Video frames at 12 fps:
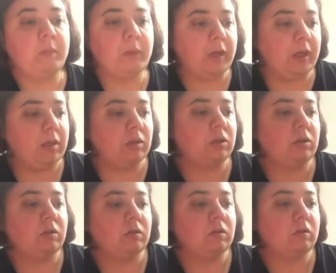But,
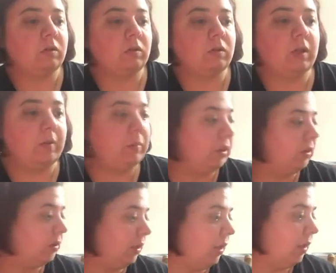that being
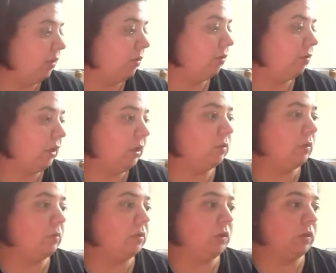said, that is what
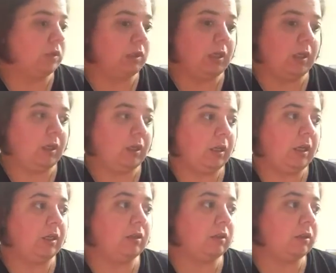I'm doing today.
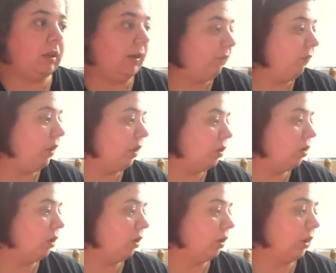And that freaking
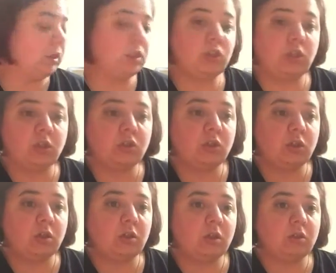took, like the
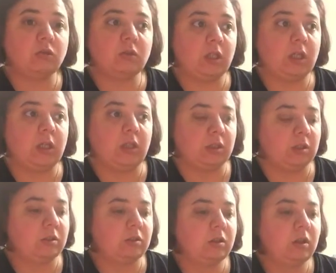ginger is
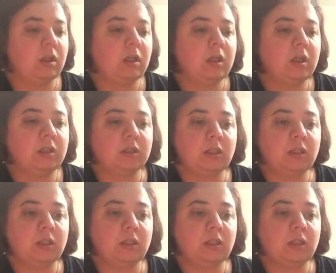ridiculous. Because